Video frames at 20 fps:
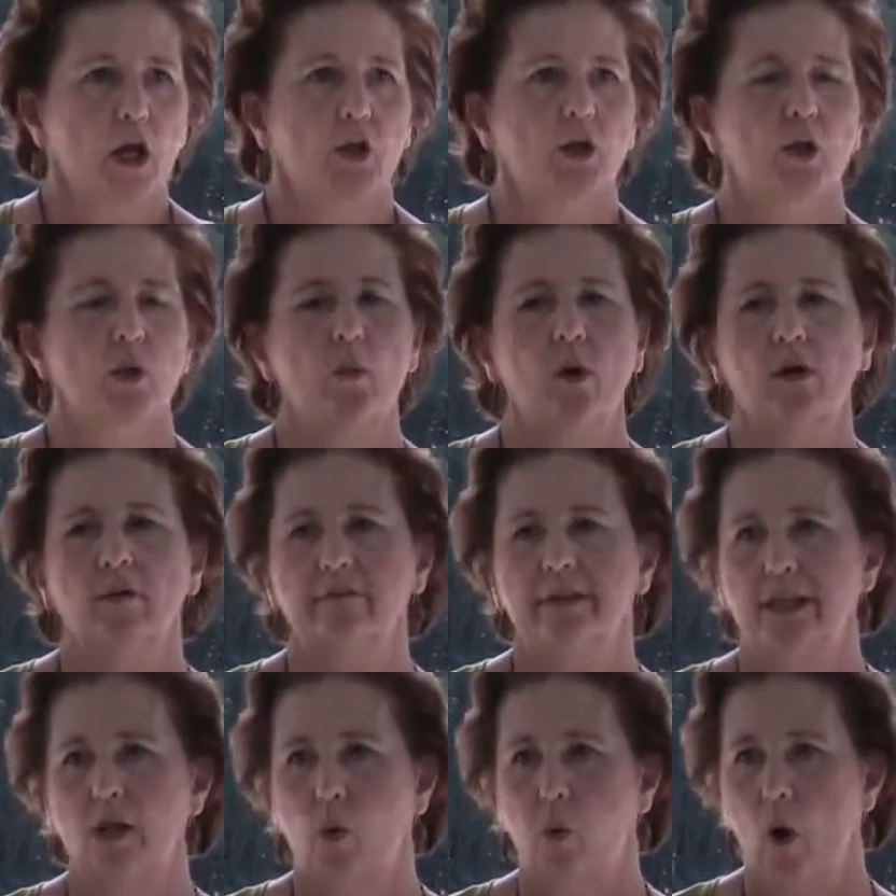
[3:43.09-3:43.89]
You
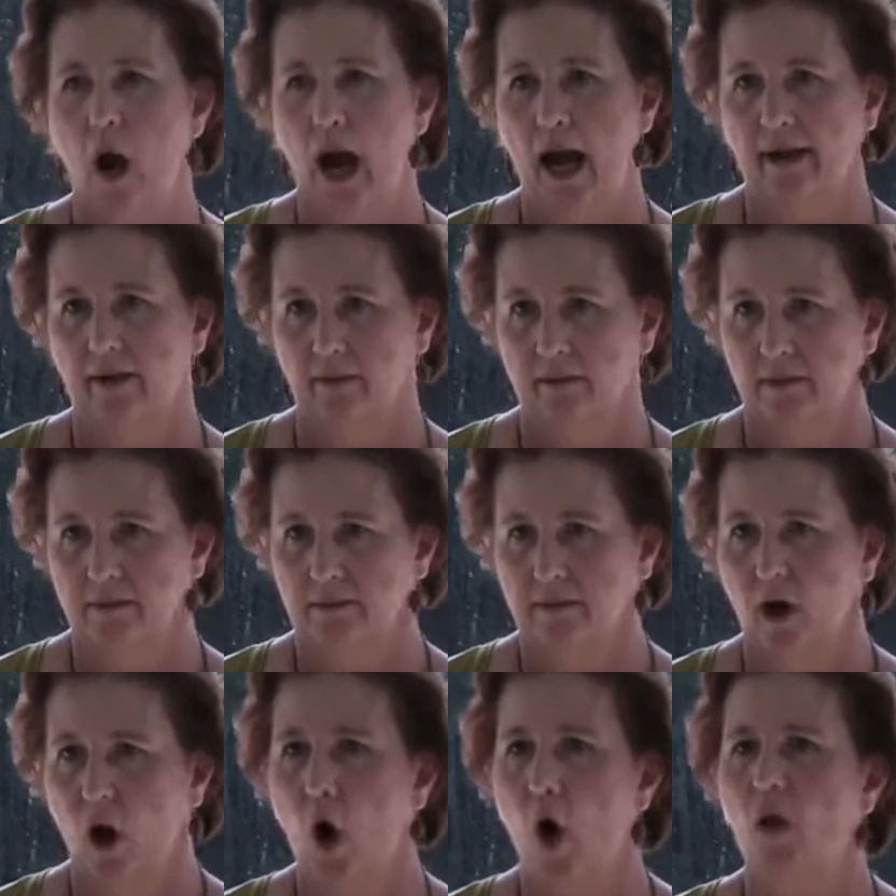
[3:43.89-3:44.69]
are required
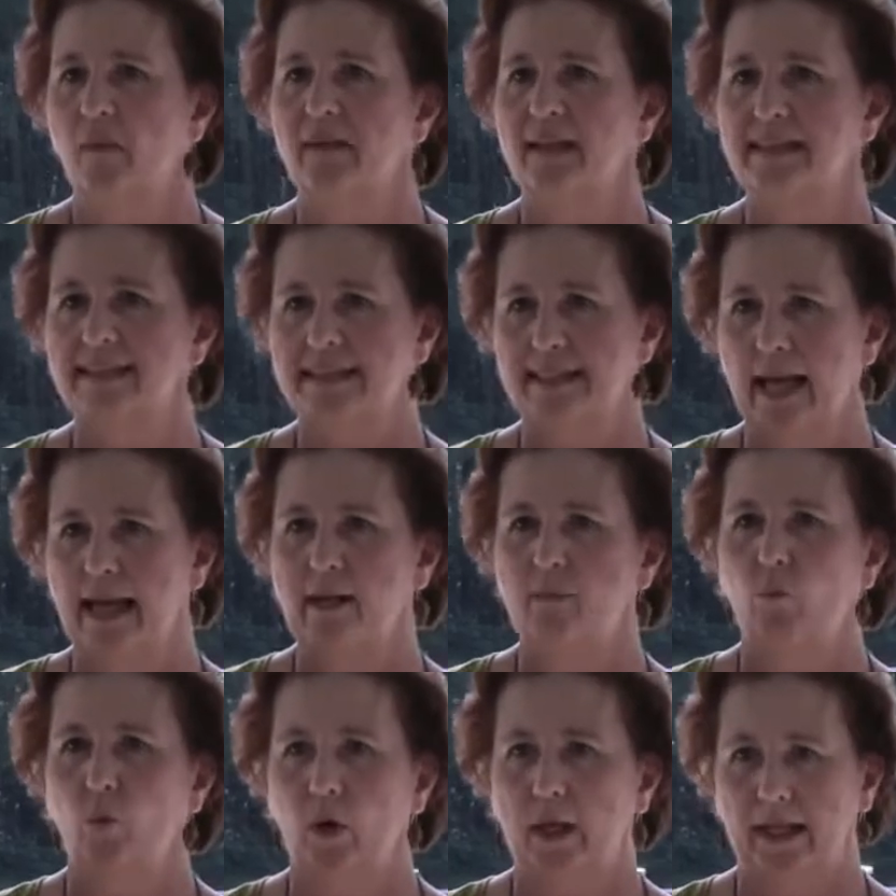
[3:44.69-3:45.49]
on the
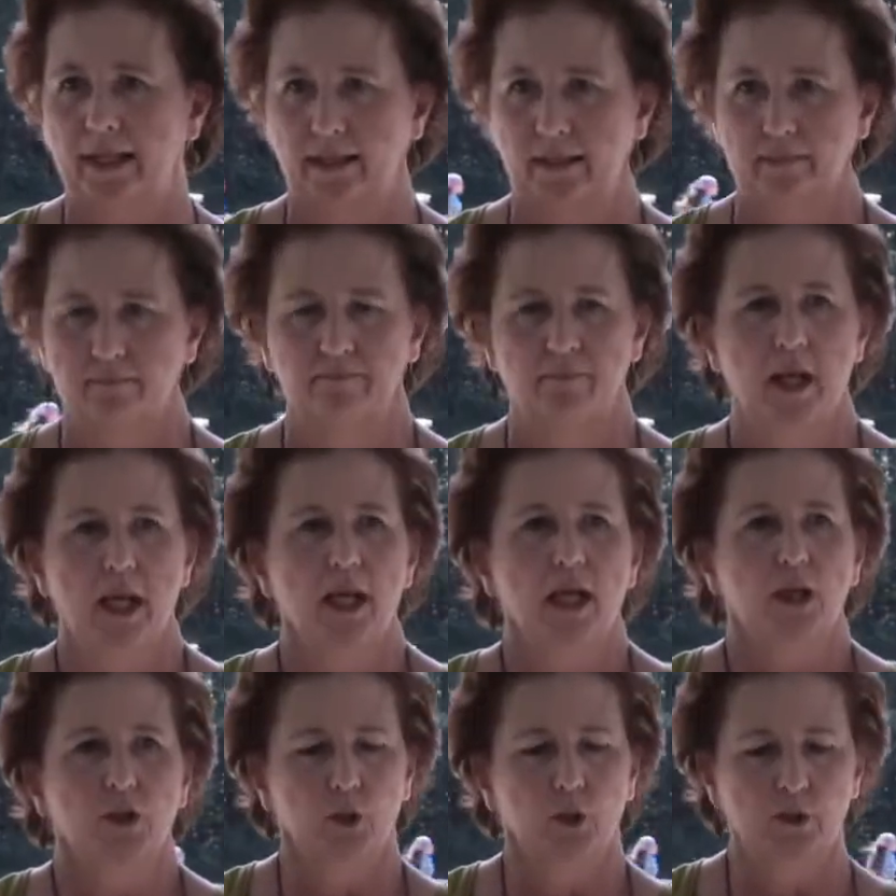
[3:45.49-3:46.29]
same week
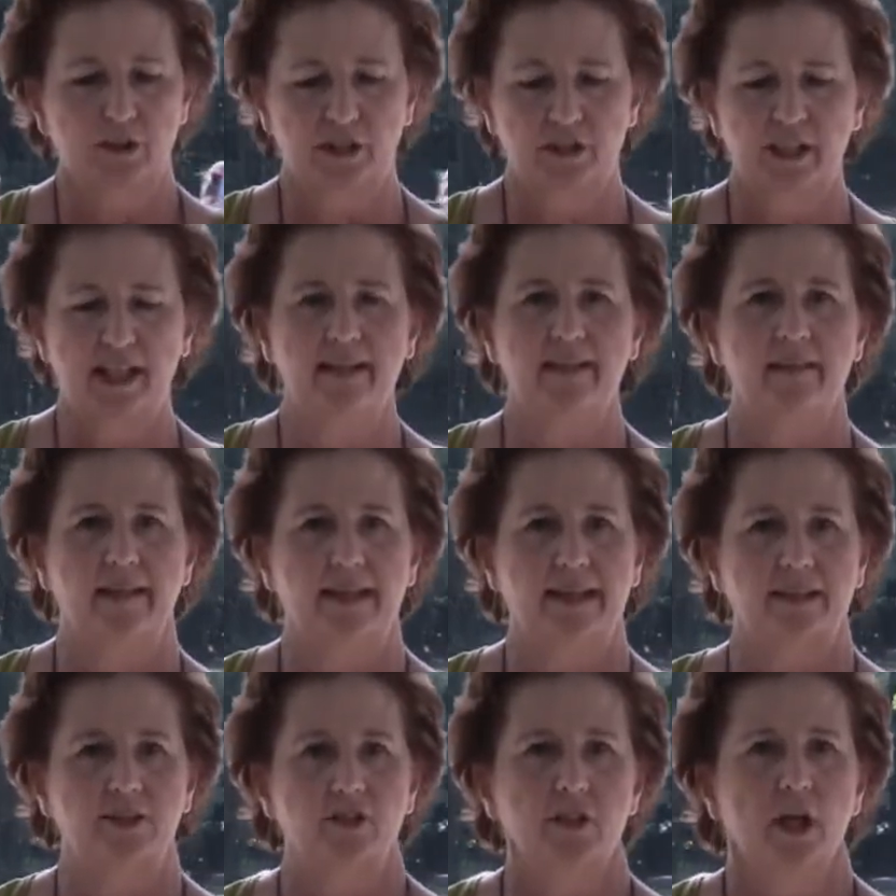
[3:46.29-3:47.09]
to send
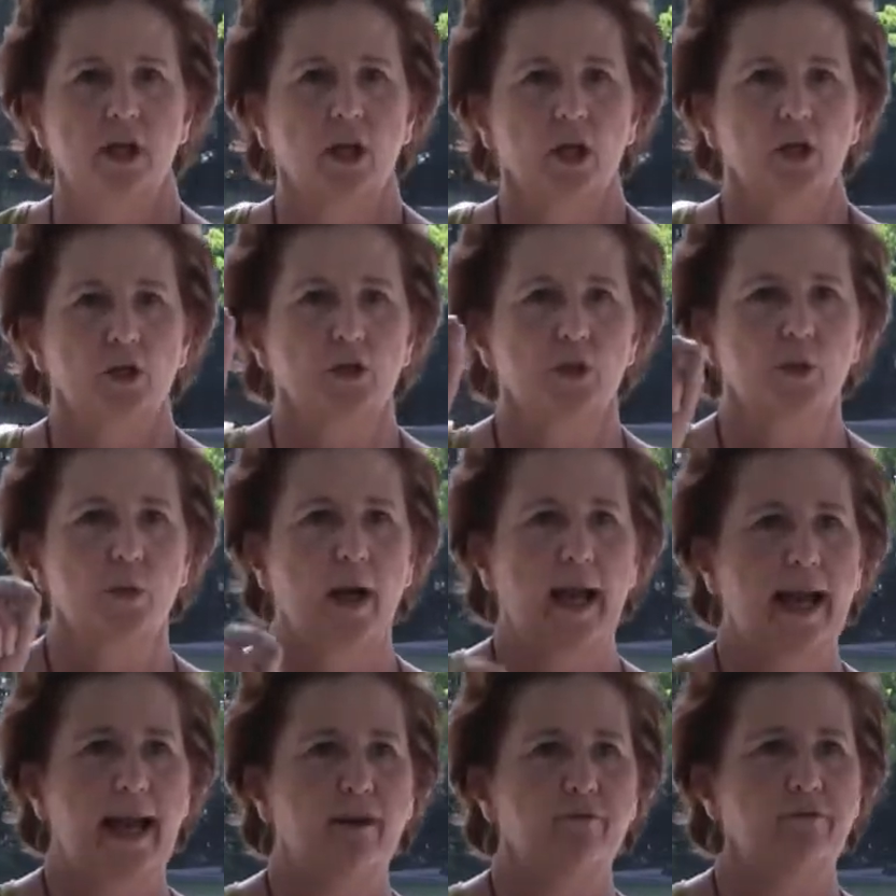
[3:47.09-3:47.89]
this
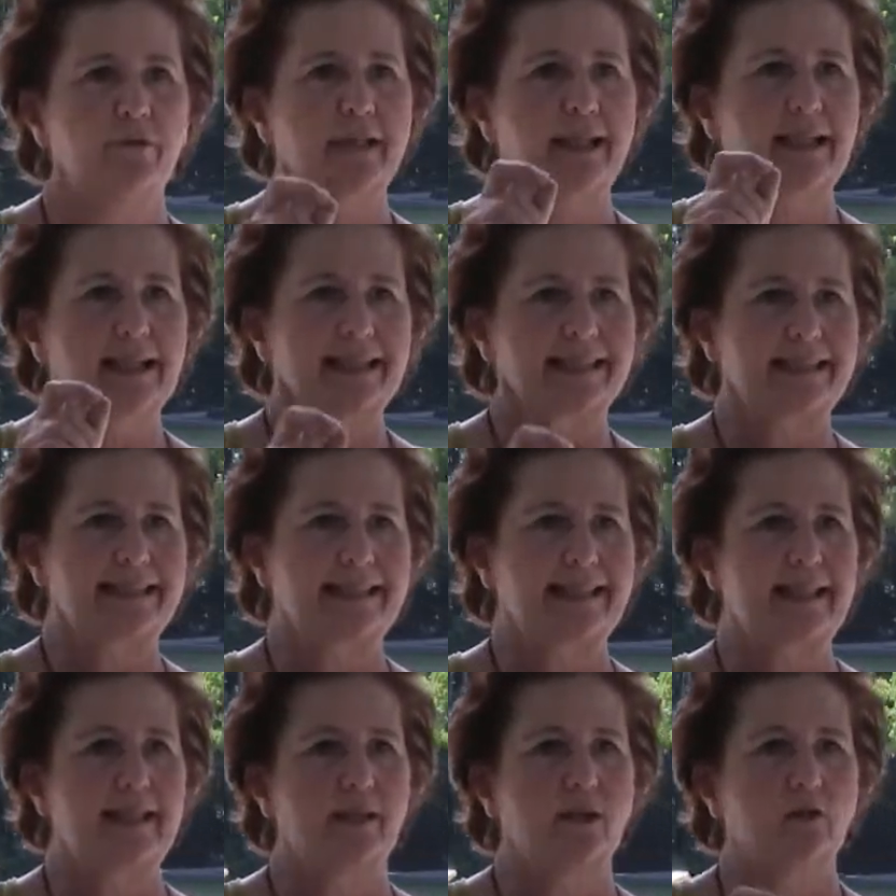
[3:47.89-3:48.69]
to every
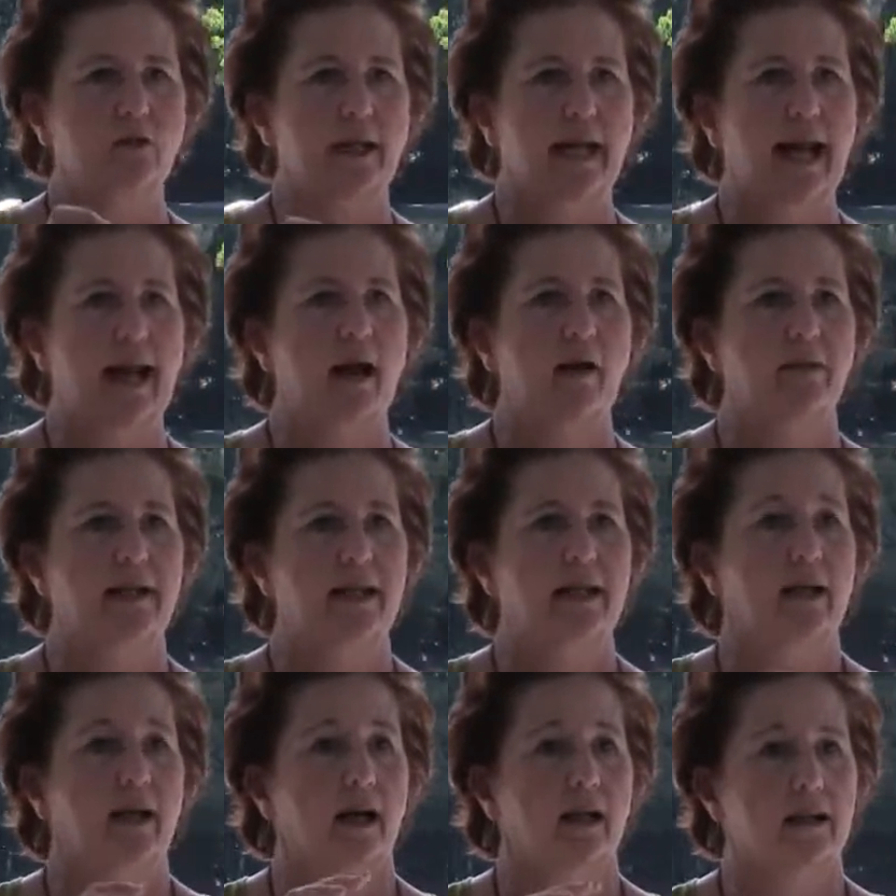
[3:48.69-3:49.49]
single
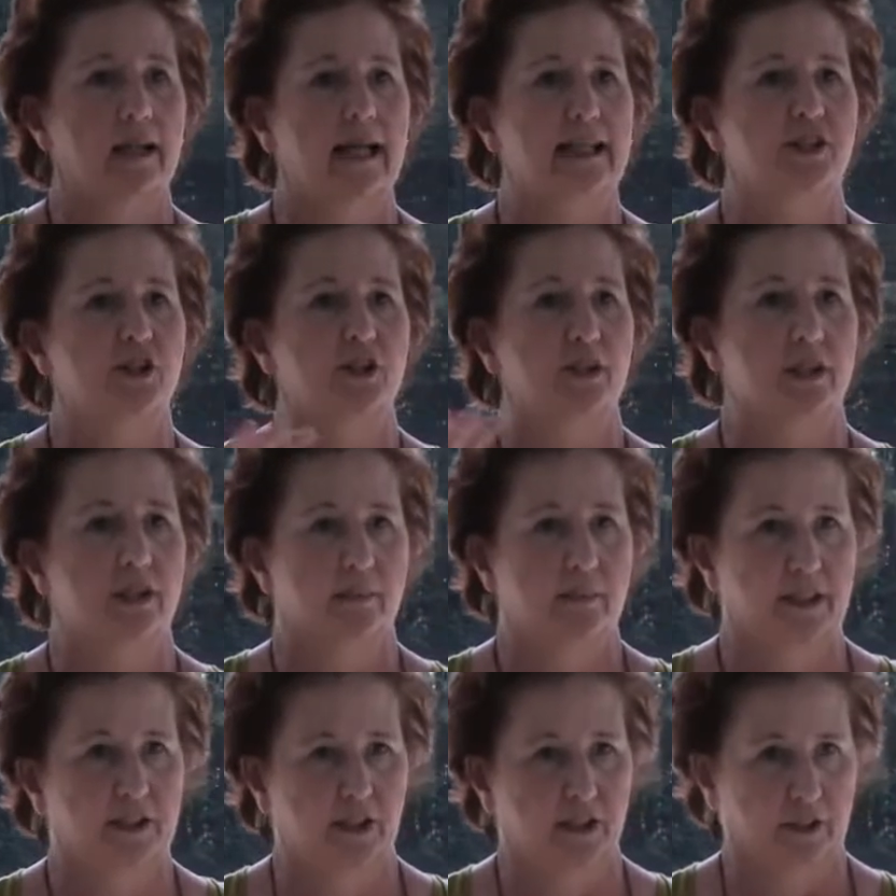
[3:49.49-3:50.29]
county election
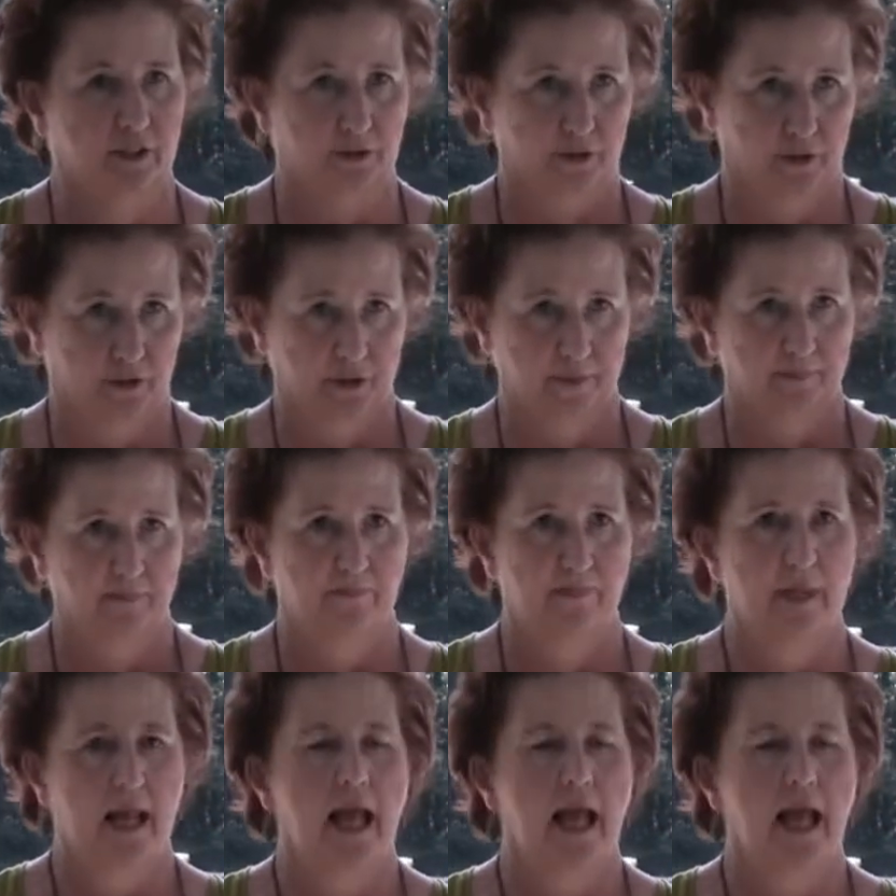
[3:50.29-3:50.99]
commissioners.